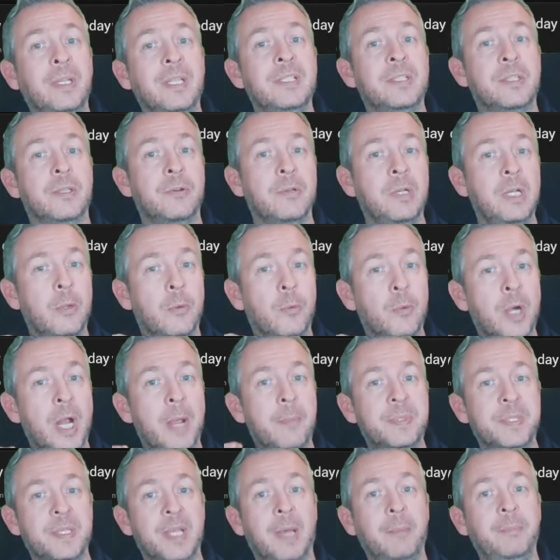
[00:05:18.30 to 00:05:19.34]
release really
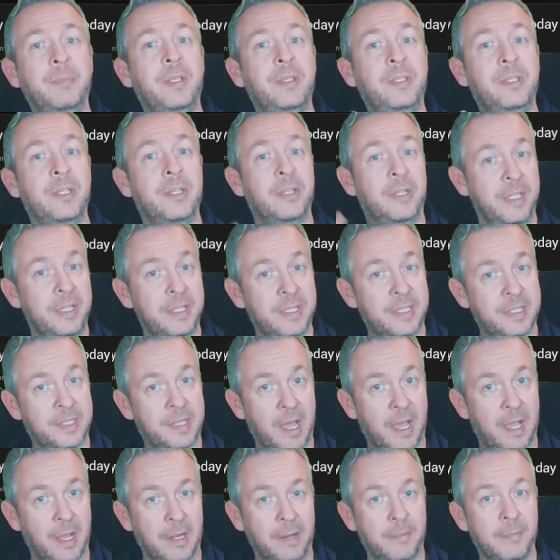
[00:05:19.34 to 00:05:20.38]
wraps up the year in
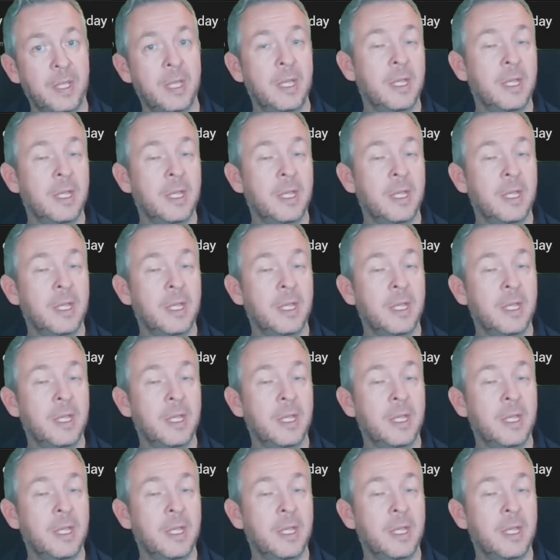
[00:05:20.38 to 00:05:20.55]
style.